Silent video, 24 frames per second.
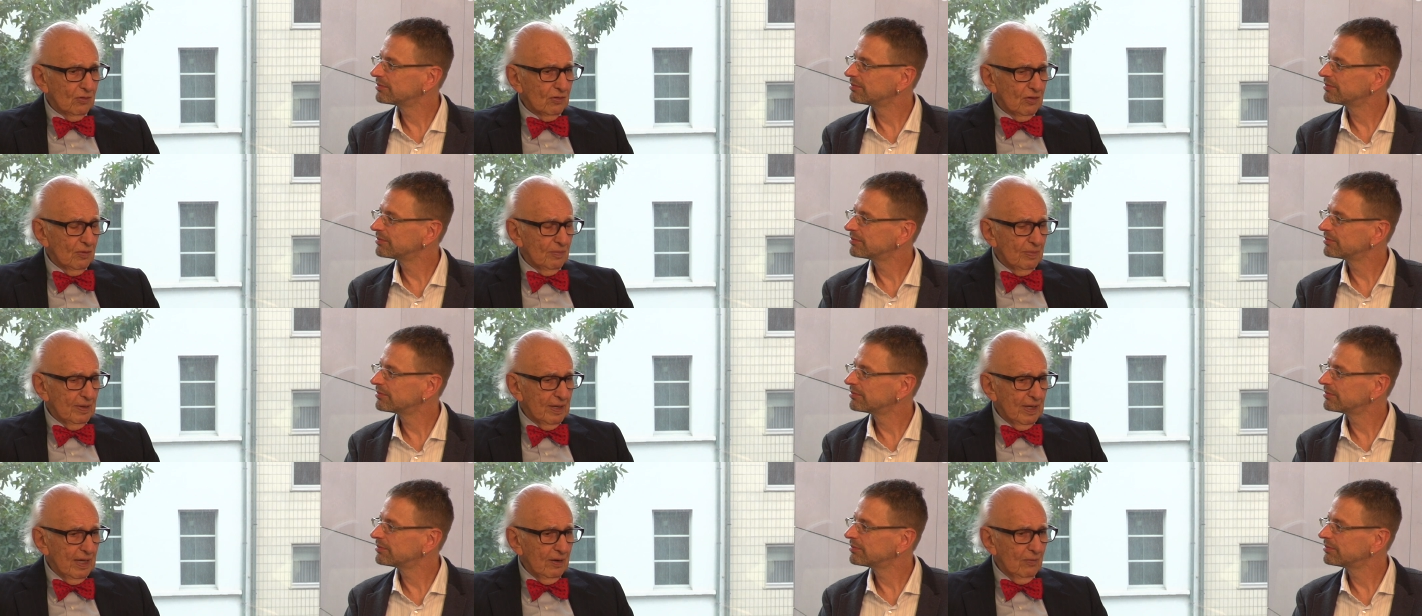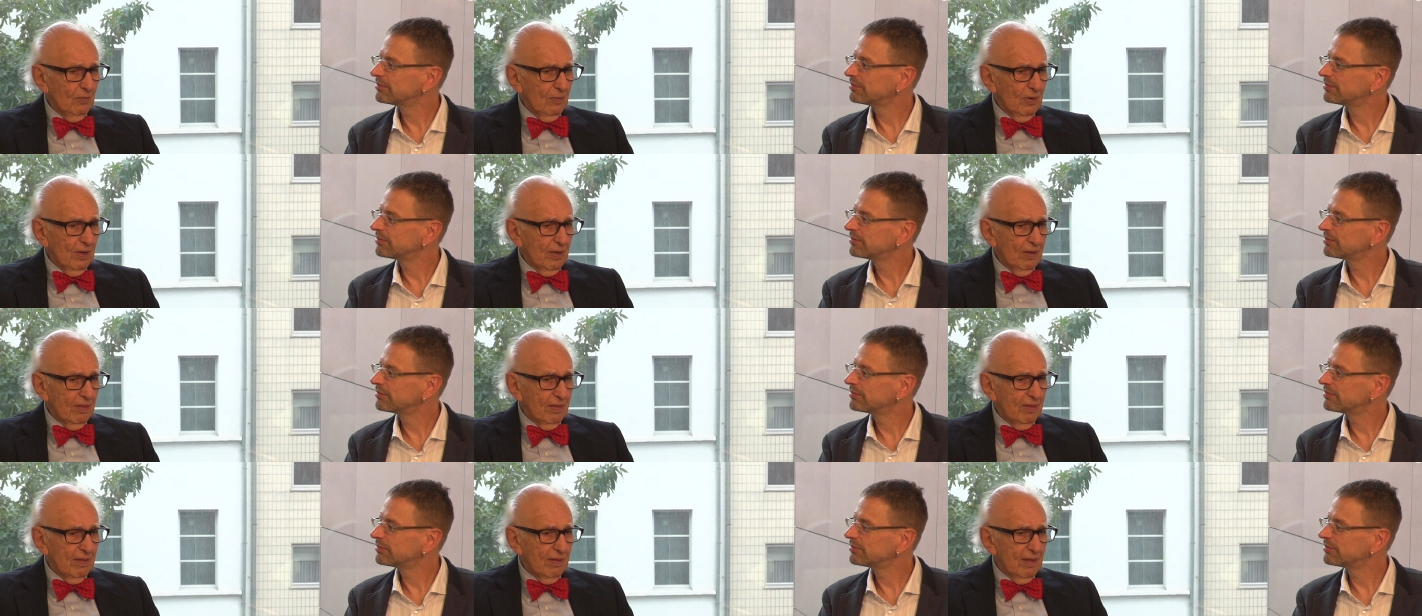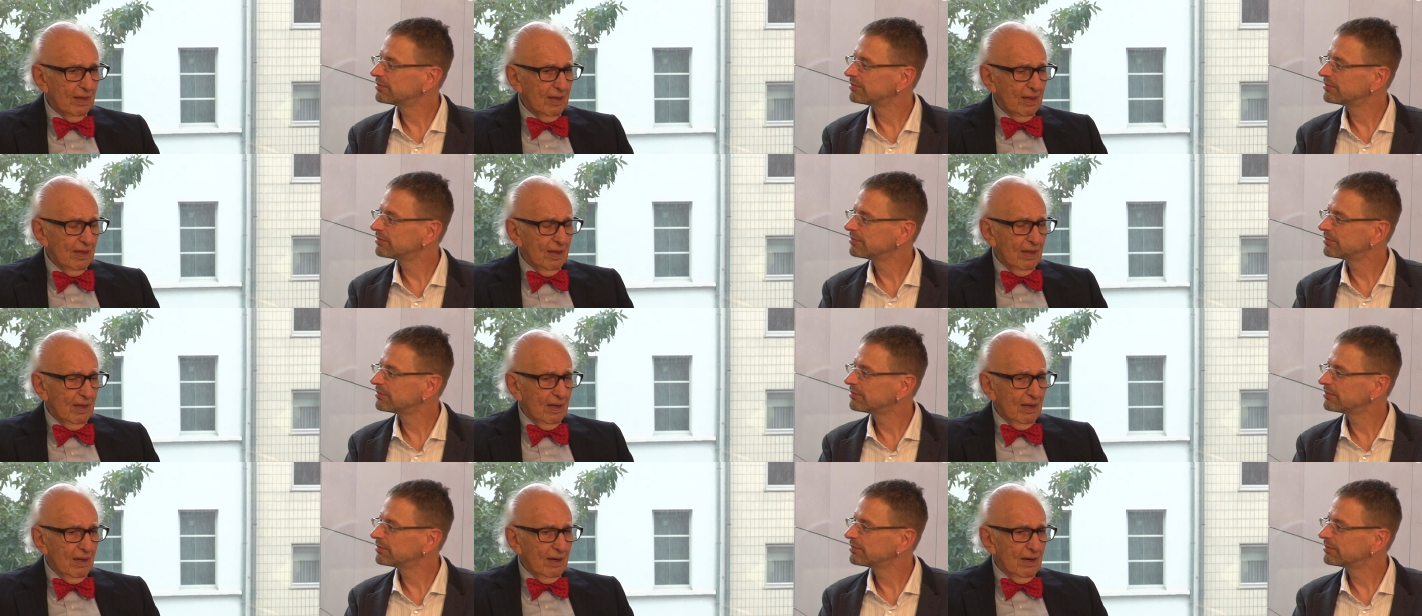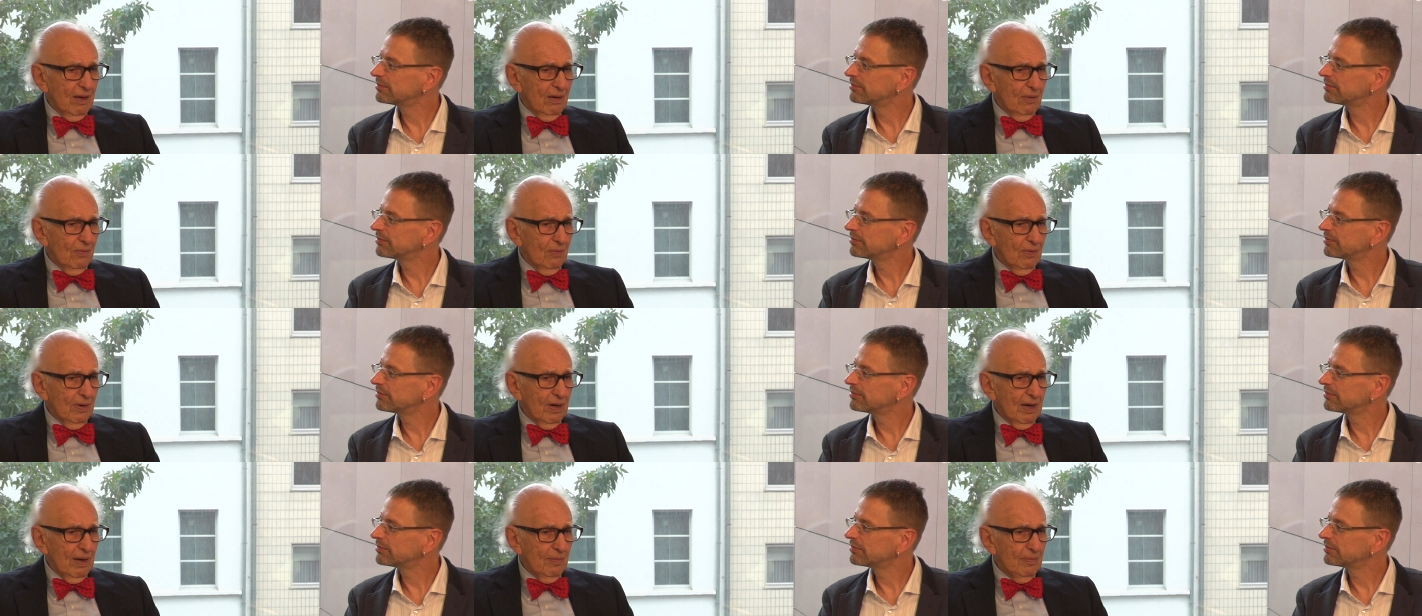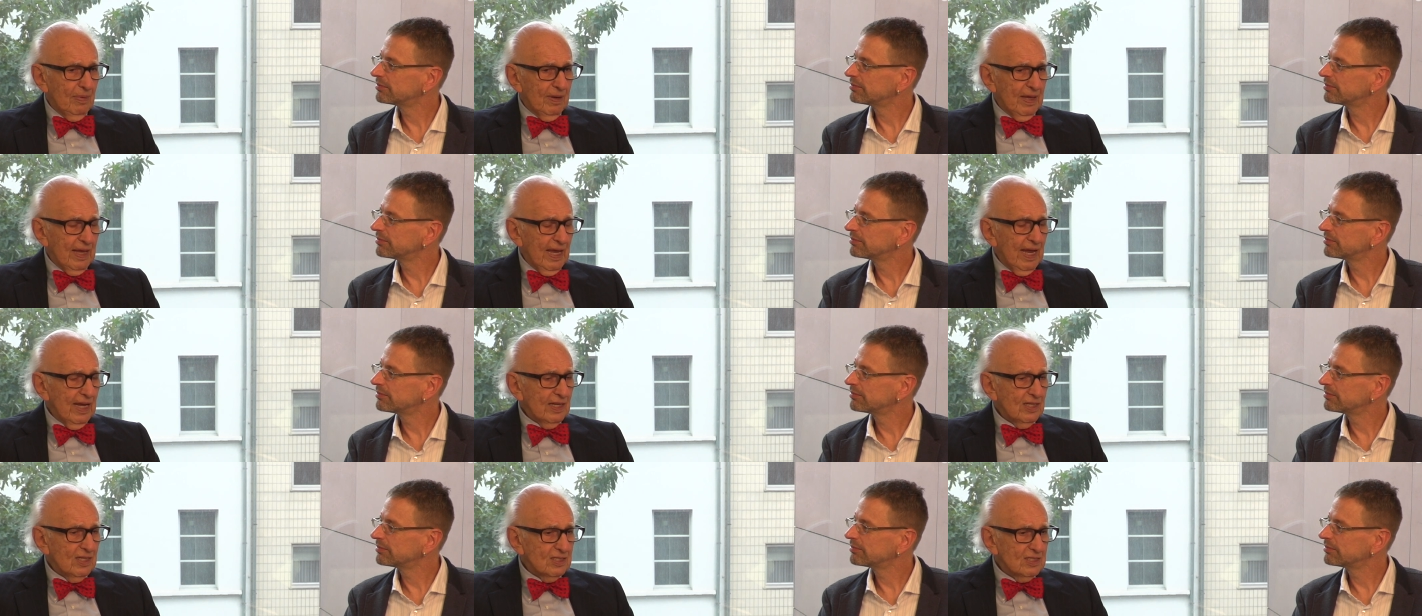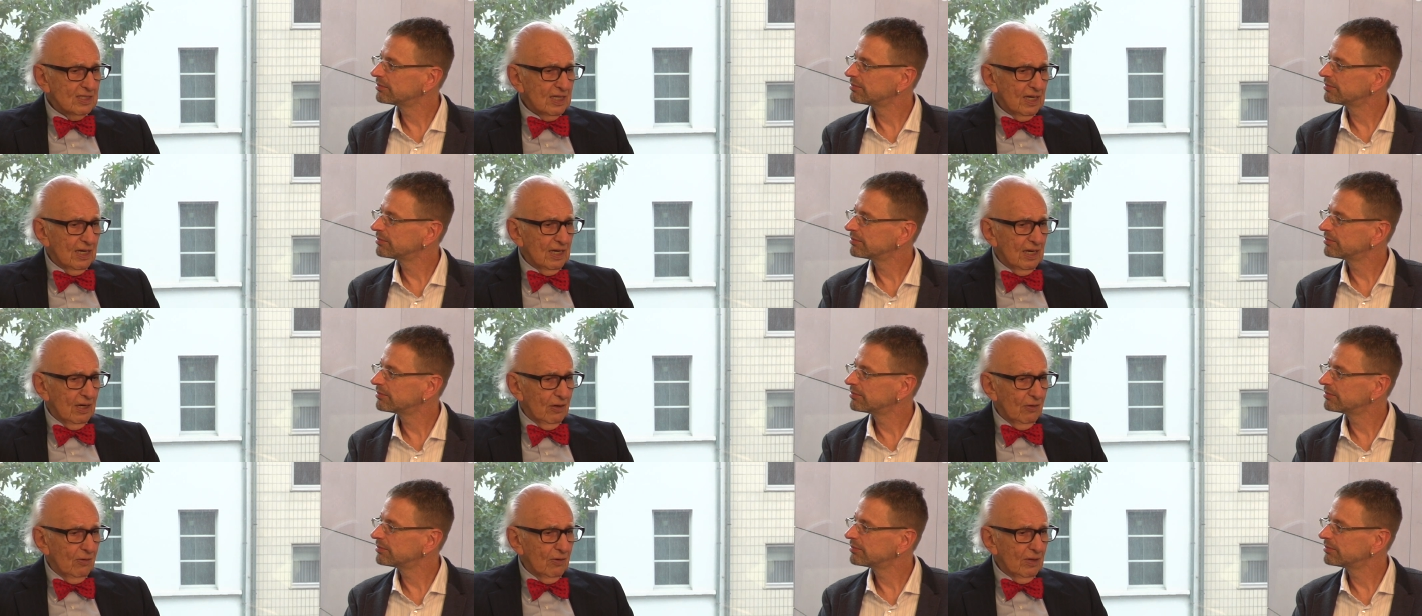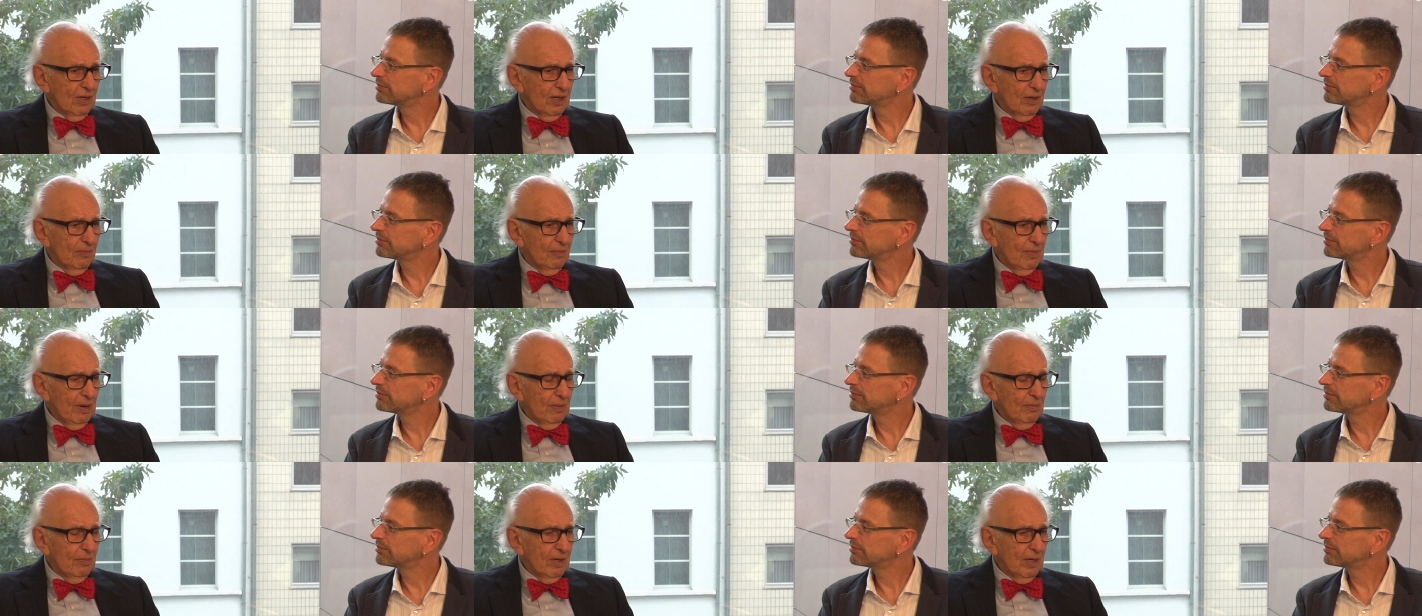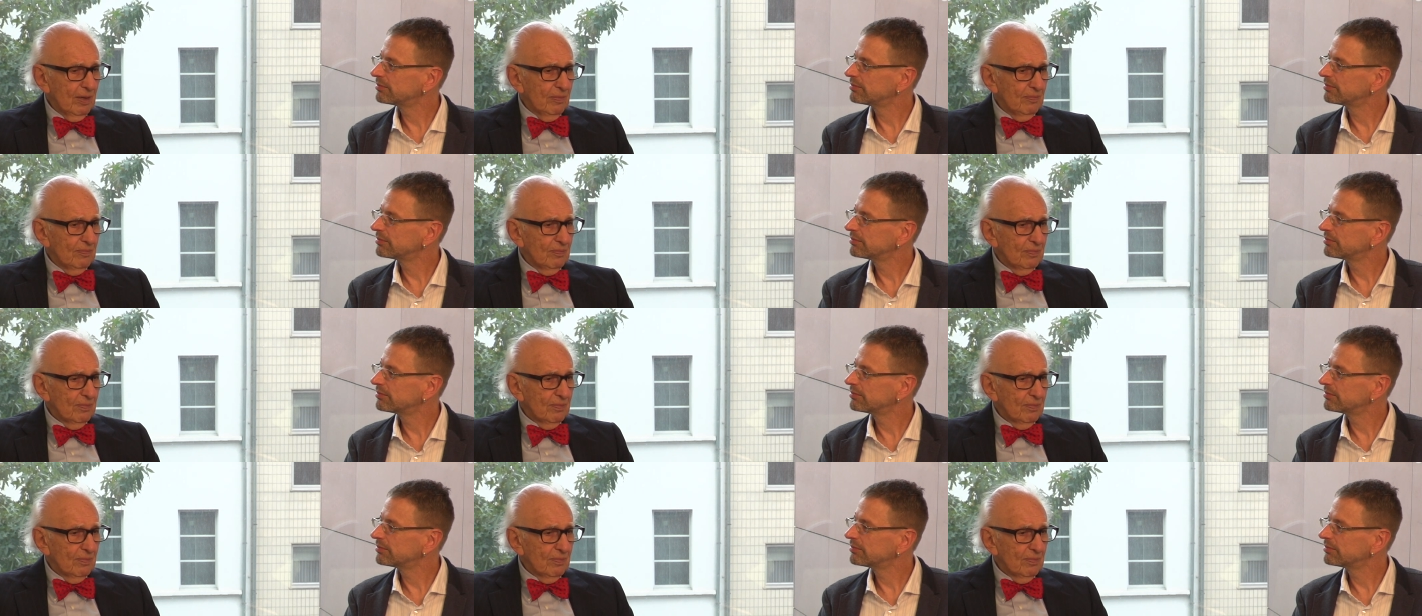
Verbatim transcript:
Speaker 1: to begin with. Uh, when I began to study learning and memory,